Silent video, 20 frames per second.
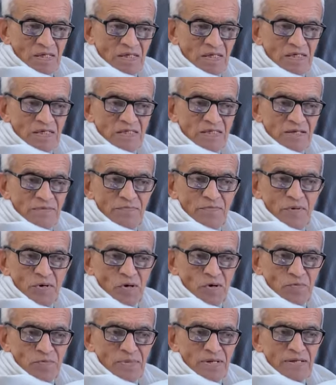it is the
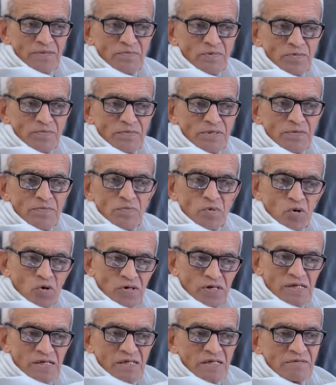problem of the
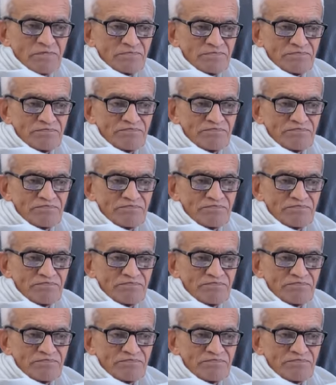body